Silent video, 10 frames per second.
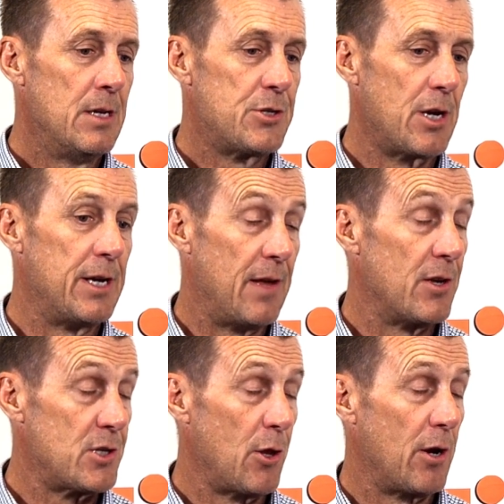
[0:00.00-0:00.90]
So yeah,
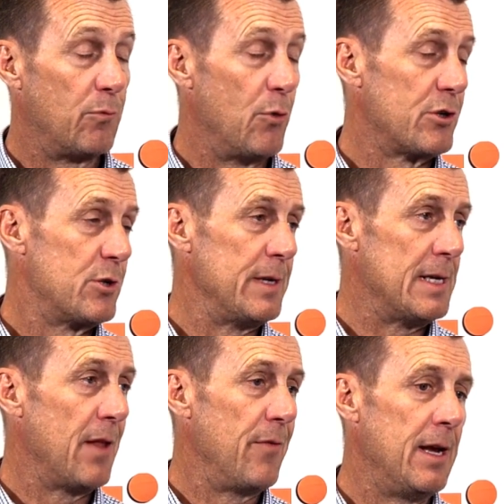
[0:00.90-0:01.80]
there's a lot of work to be
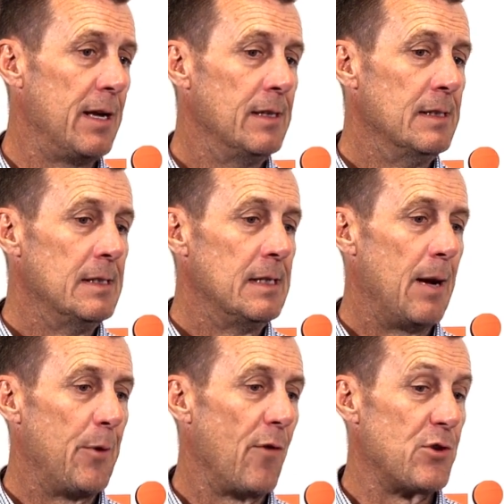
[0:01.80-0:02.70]
done there.
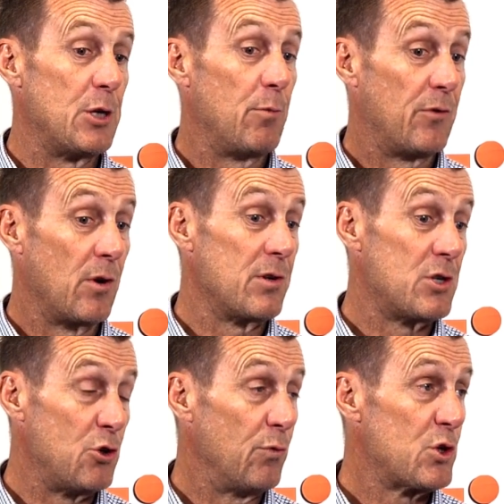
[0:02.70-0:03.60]
And obviously we've got
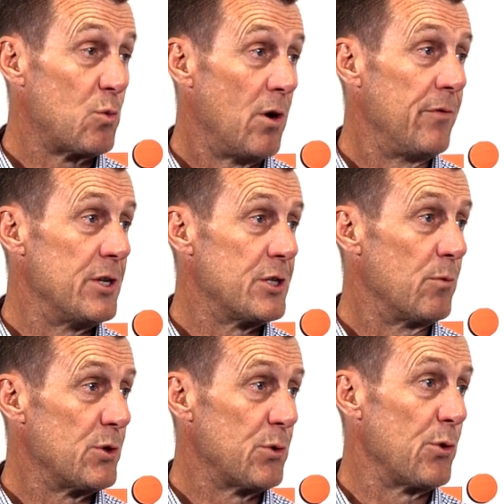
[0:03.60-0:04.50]
Silver Swan, there's a
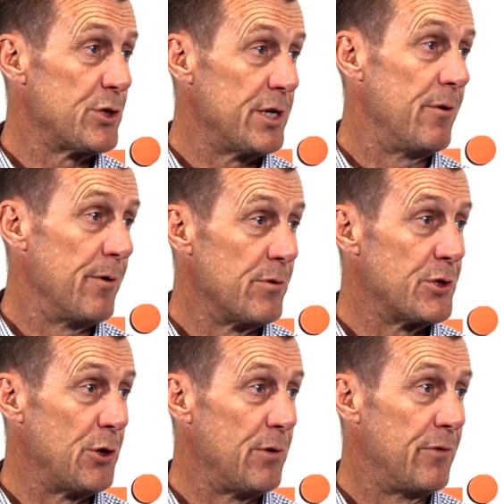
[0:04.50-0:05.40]
resource there and a
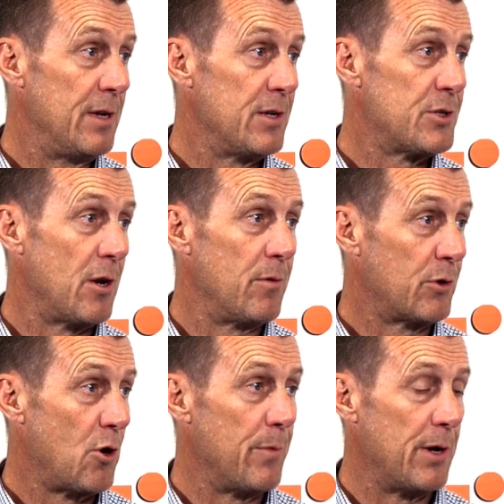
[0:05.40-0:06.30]
reserve there. So the
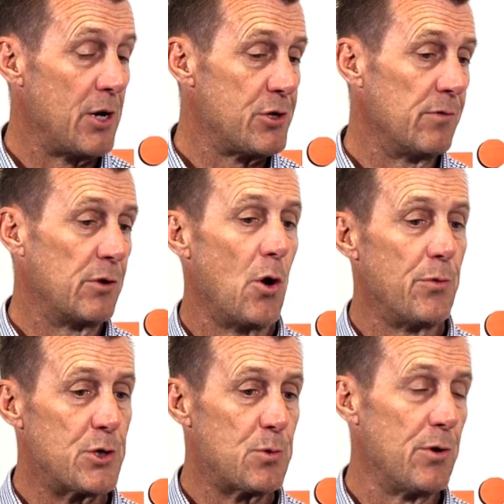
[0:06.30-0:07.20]
combination of
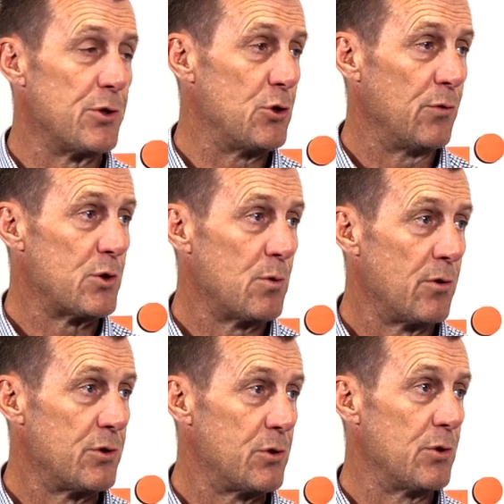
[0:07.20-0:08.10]
Golden Swan, Silver
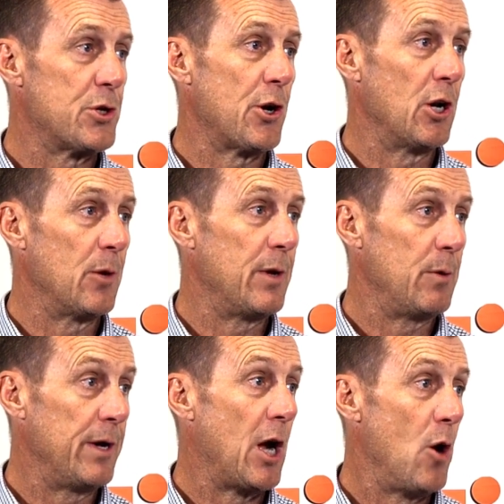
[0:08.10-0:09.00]
Swan should certainly be,
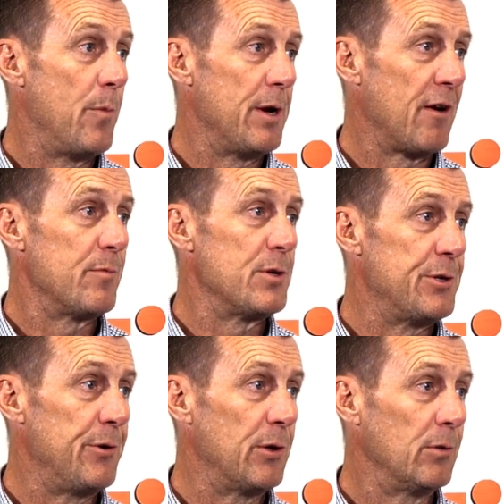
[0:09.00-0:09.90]
we hope, enough
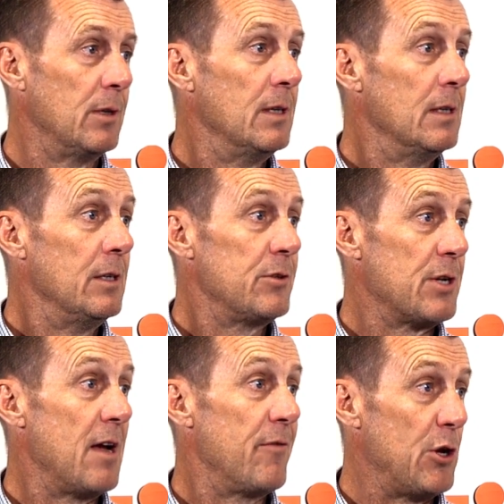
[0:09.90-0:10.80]
material
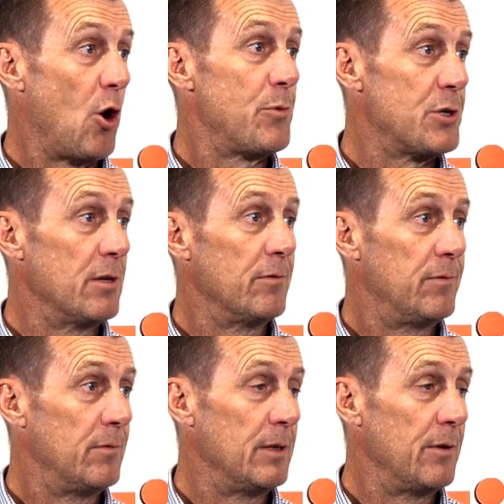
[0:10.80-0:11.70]
to have the option
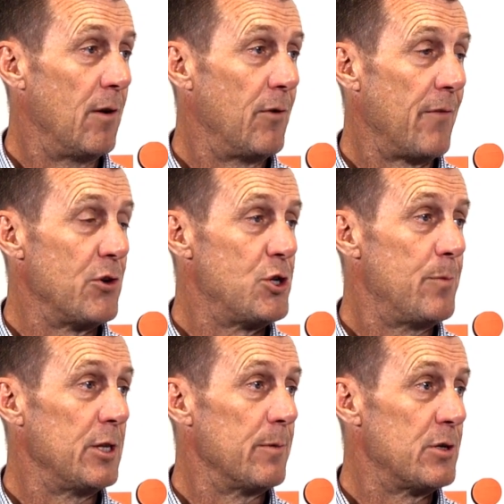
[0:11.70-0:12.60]
of either
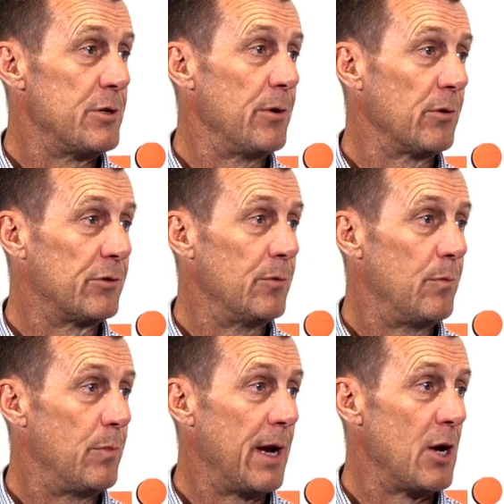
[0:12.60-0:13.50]
shipping the material to
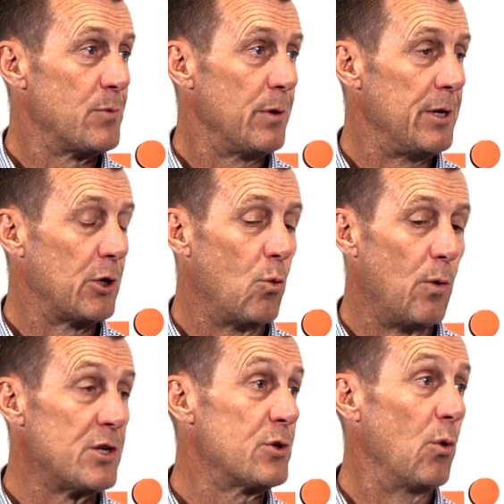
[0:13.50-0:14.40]
BHP Nickel
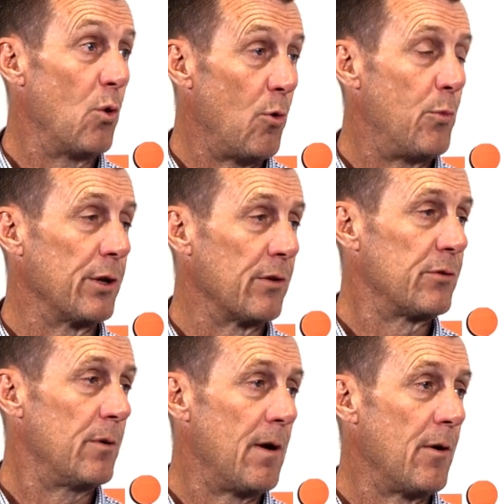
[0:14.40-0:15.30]
West or putting it
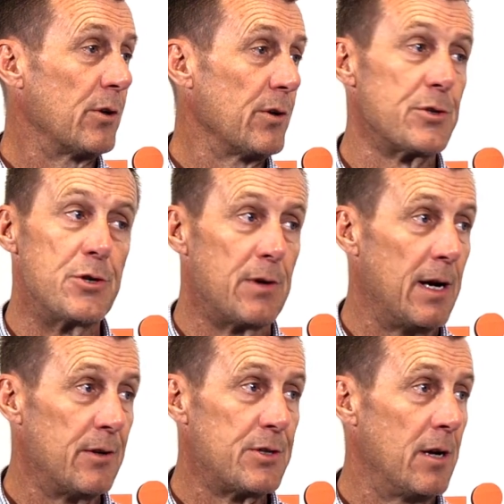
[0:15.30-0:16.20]
through our own
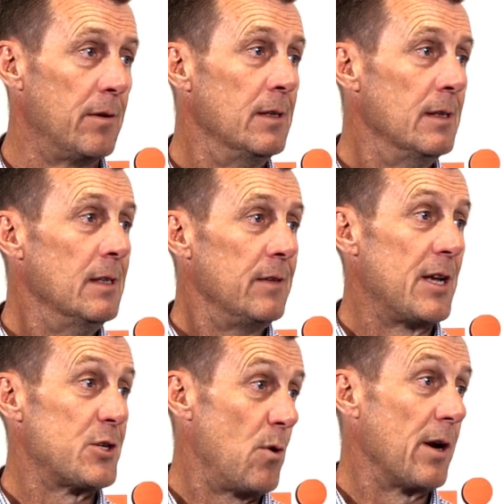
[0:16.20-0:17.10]
concentrator. So
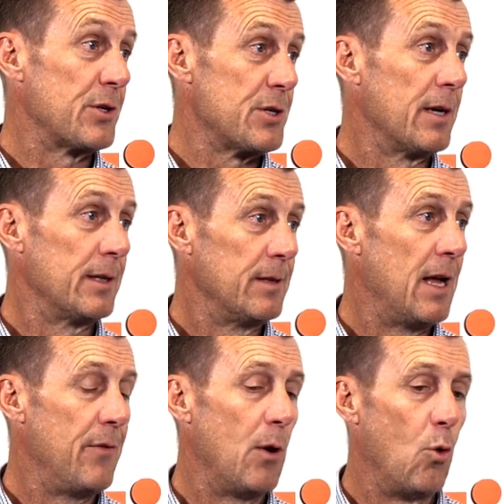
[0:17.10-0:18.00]
that's quite exciting.
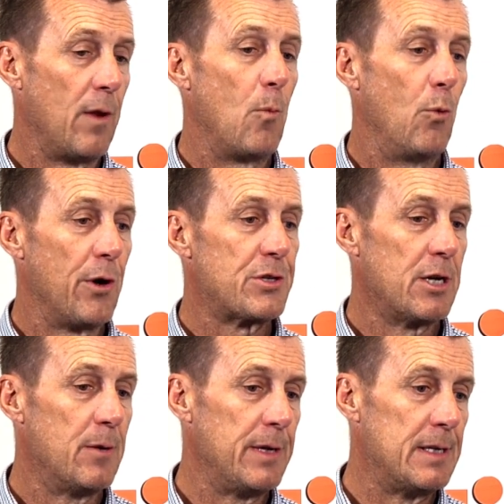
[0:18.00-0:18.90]
And all that work's
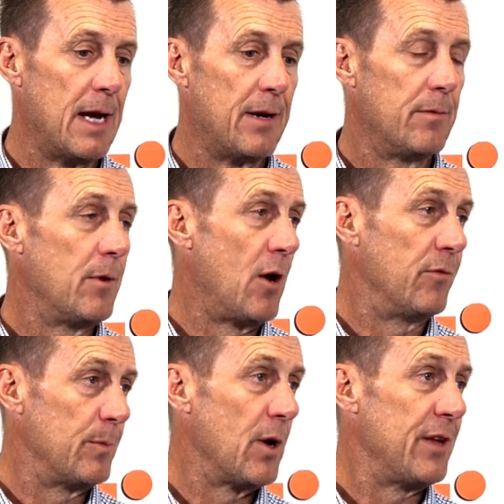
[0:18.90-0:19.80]
going to be done
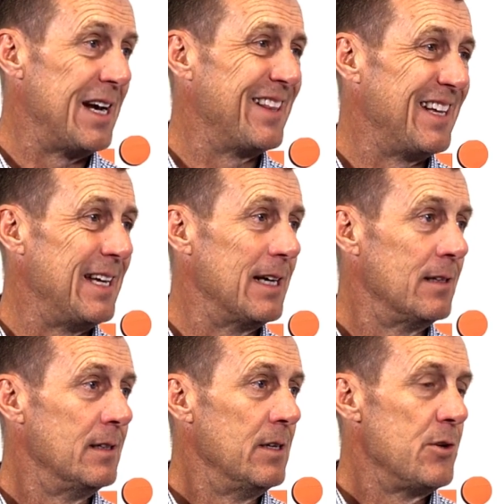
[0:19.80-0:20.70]
hopefully by the end of the year.
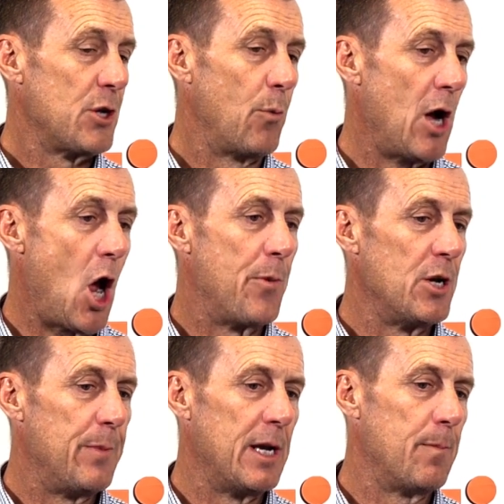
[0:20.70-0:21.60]
So we're hoping
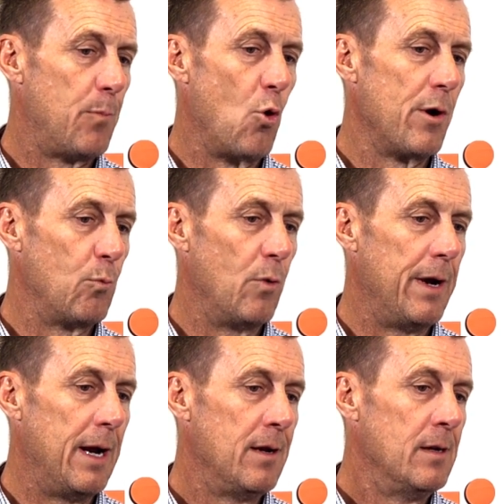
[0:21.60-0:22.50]
to be at a point
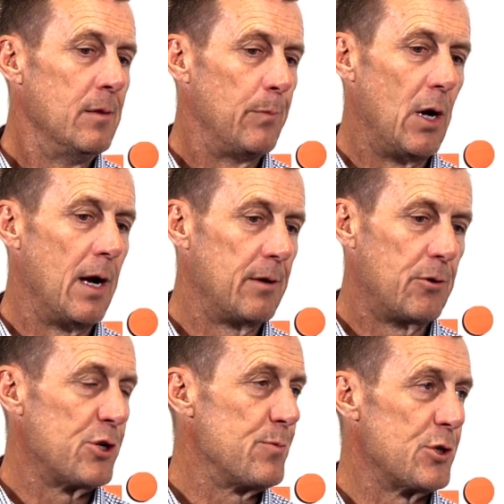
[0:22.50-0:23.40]
where by
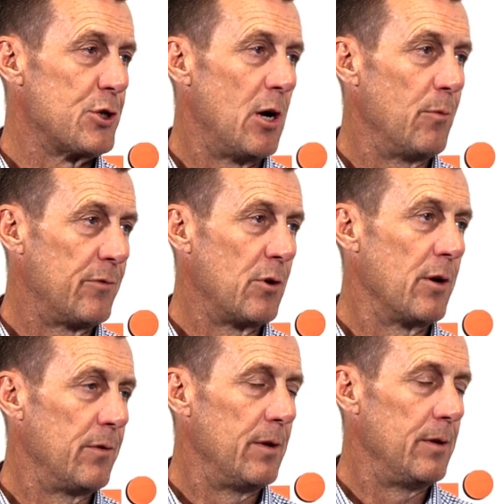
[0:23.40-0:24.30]
Christmas time we've
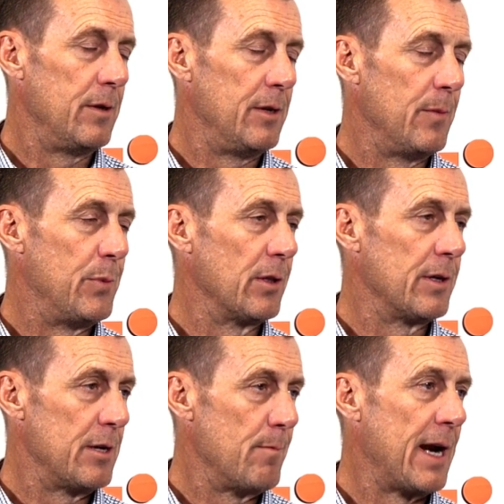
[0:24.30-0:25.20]
got the
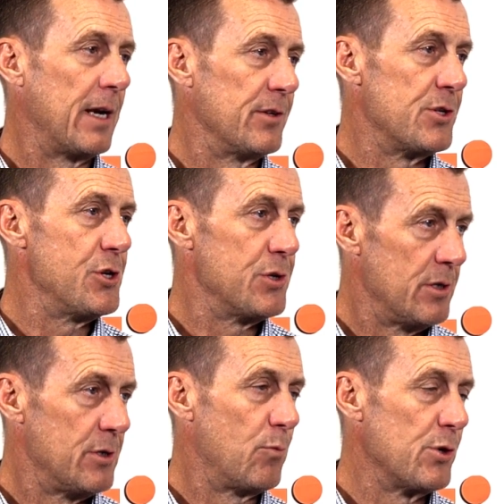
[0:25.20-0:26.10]
ability to make a decision
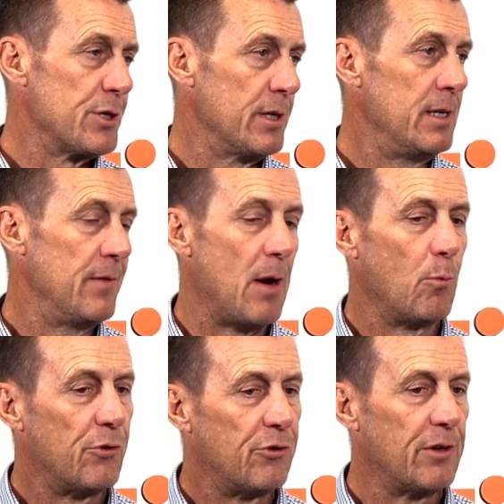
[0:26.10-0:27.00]
to proceed, and that
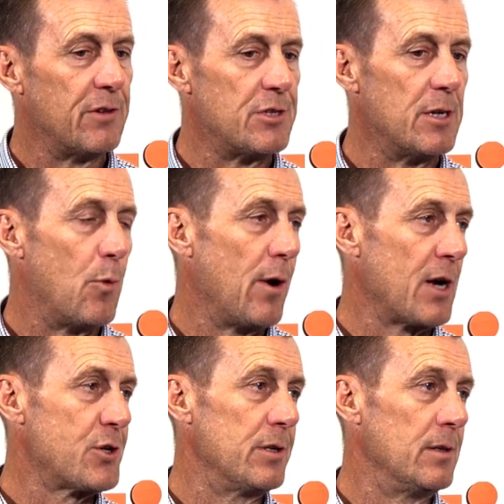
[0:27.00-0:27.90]
would see us into
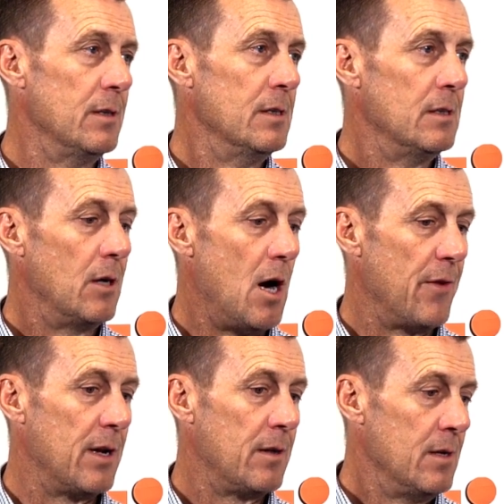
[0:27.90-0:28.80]
production,
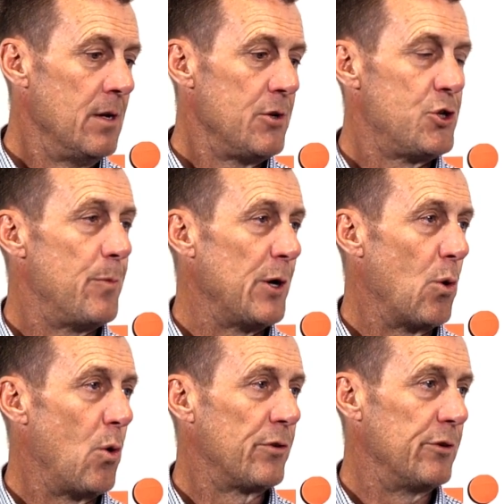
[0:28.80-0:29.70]
either shipping
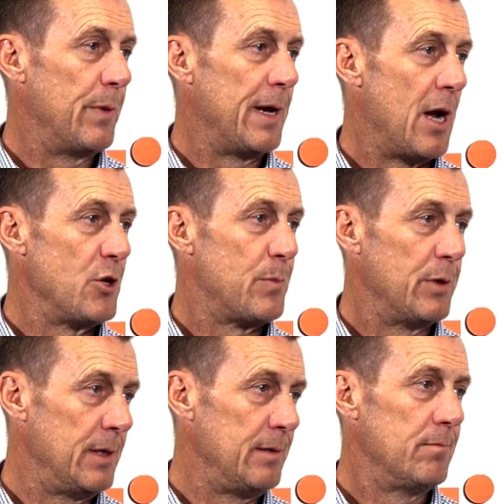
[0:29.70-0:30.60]
ore to
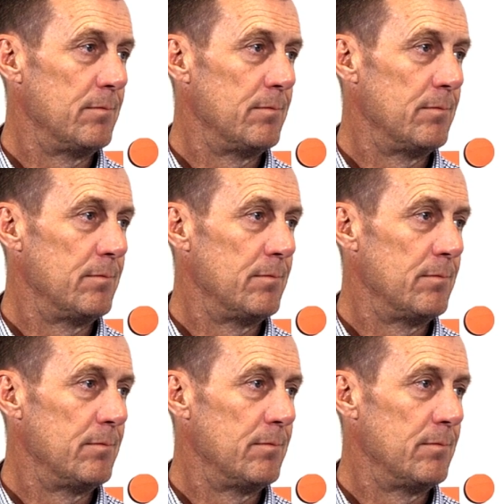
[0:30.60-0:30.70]
BHP